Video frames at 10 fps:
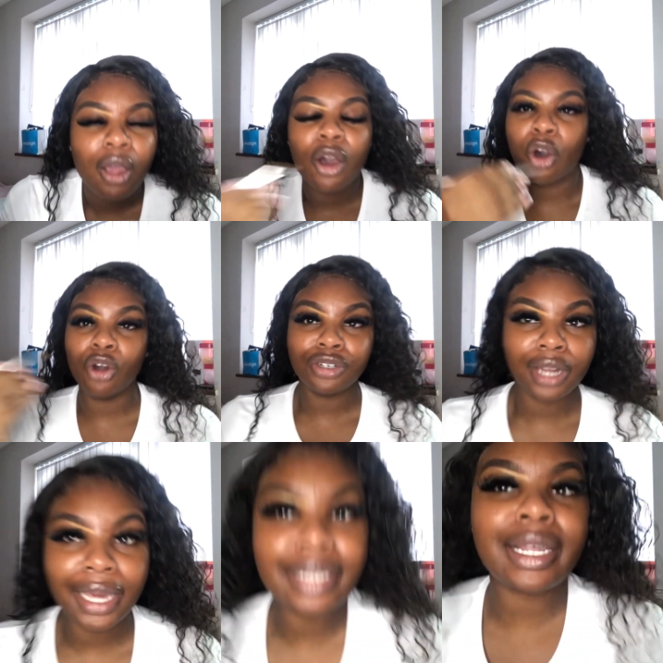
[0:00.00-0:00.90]
on
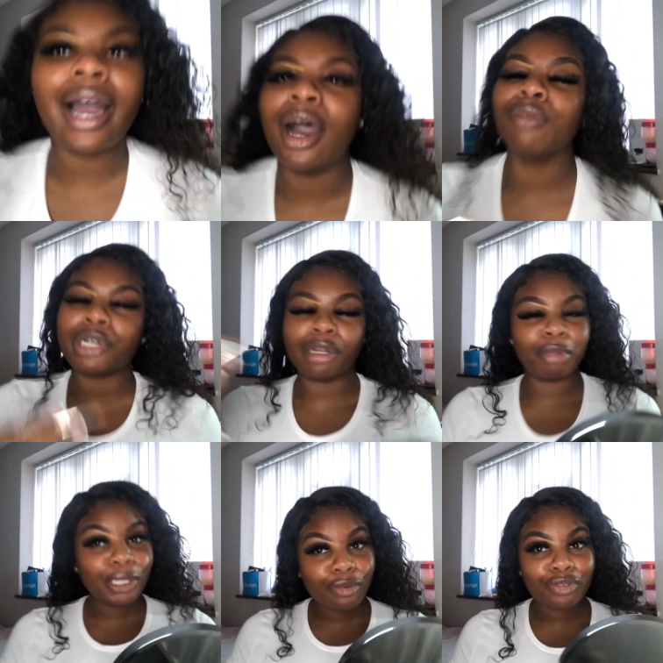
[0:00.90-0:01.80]
nights out, I'm gonna
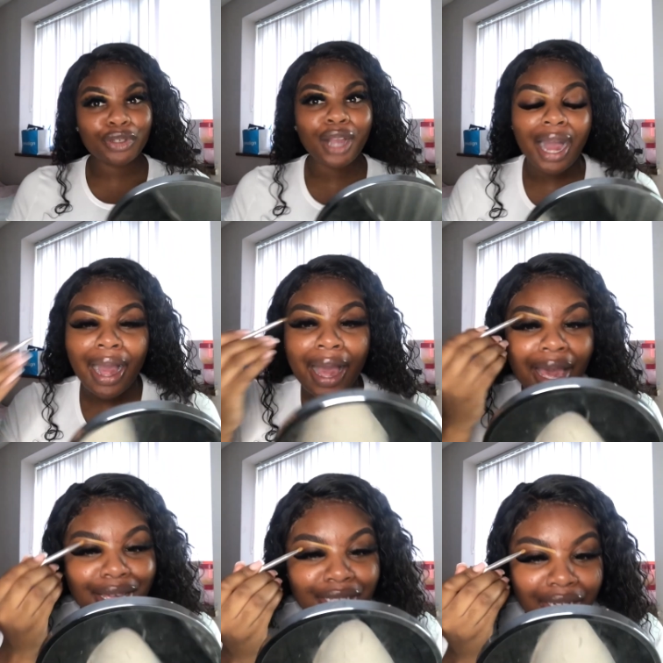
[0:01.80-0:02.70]
be with you
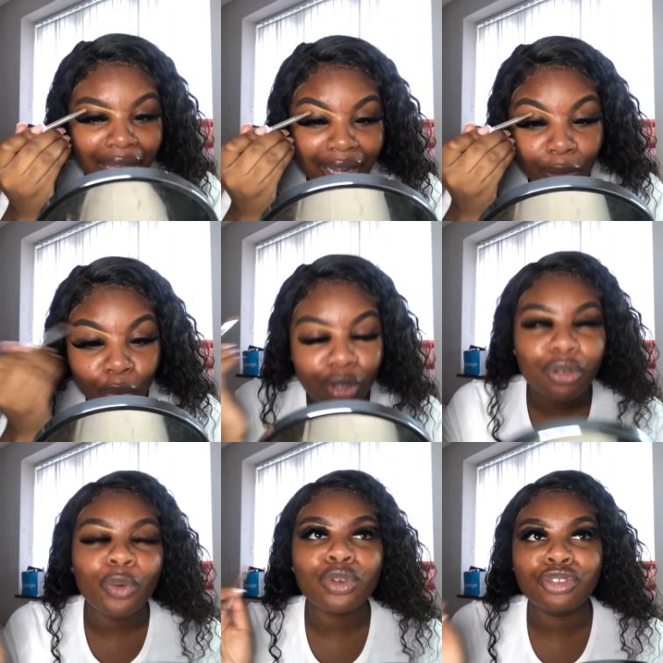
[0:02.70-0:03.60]
guys. And like, I want
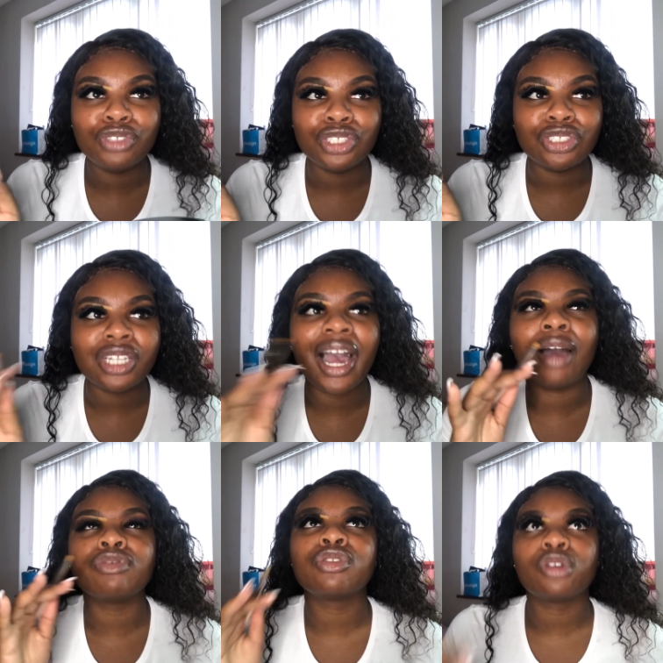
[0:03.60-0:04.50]
all of you to have
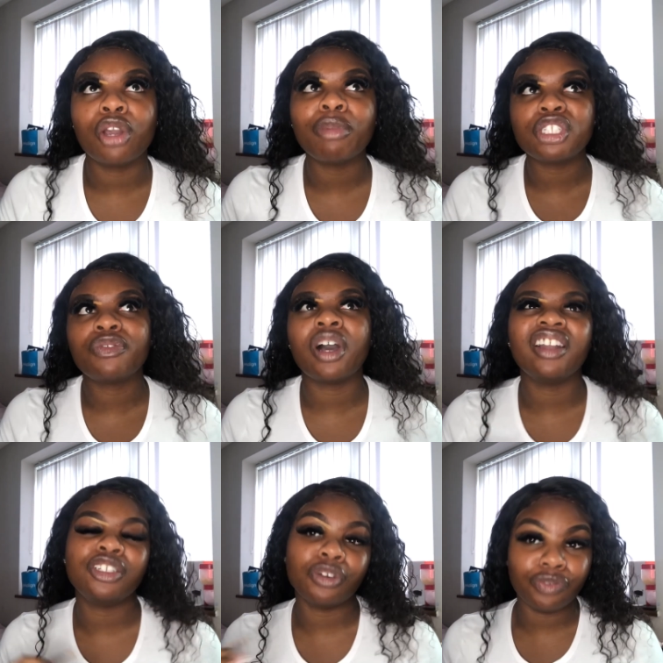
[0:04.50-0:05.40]
so much fun
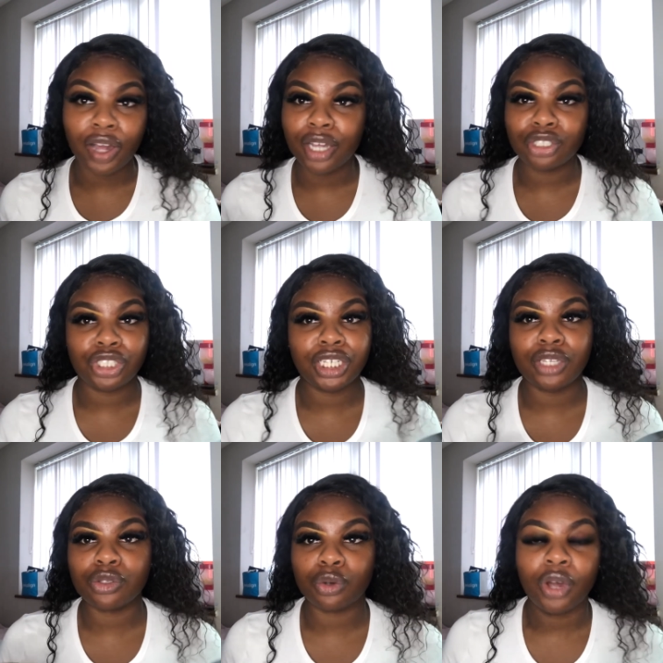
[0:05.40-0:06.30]
in your first
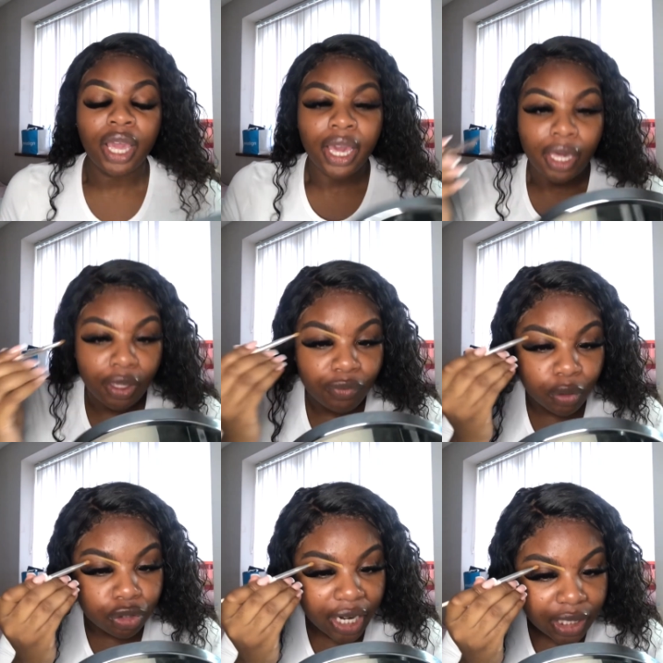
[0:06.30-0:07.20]
years or if you're
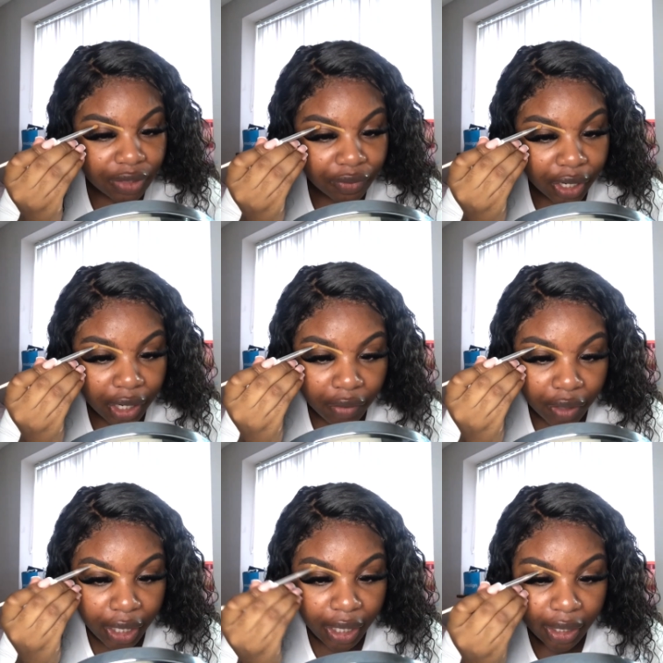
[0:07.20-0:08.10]

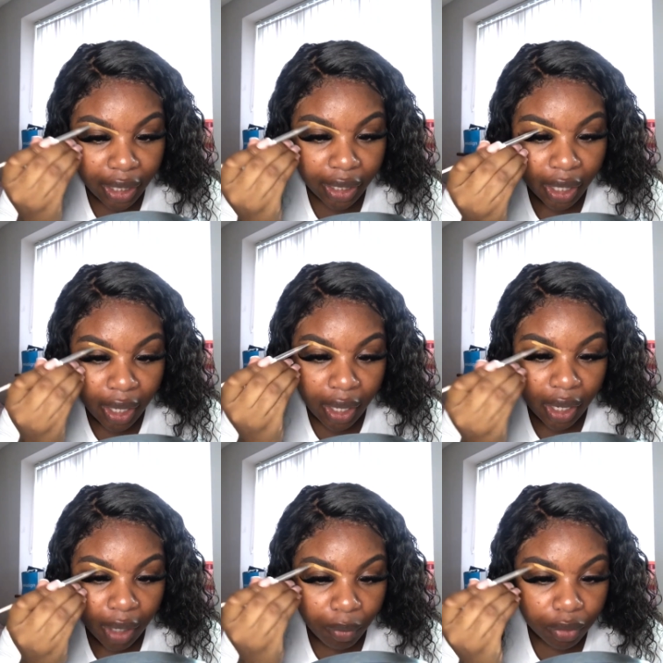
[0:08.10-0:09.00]
transferring, like,
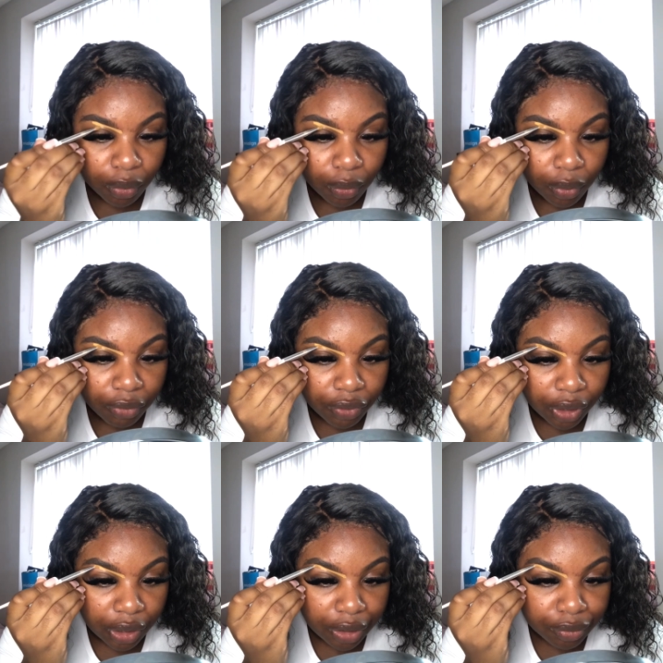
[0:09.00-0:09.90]
I want all of
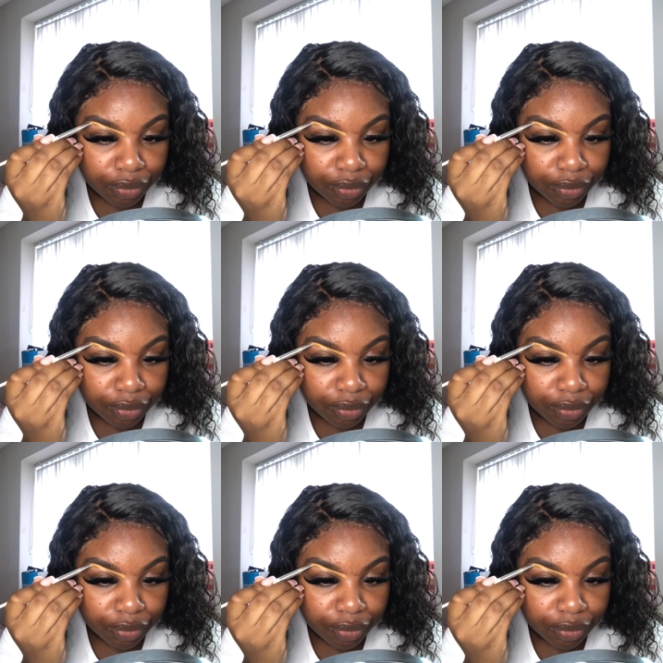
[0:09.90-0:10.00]
you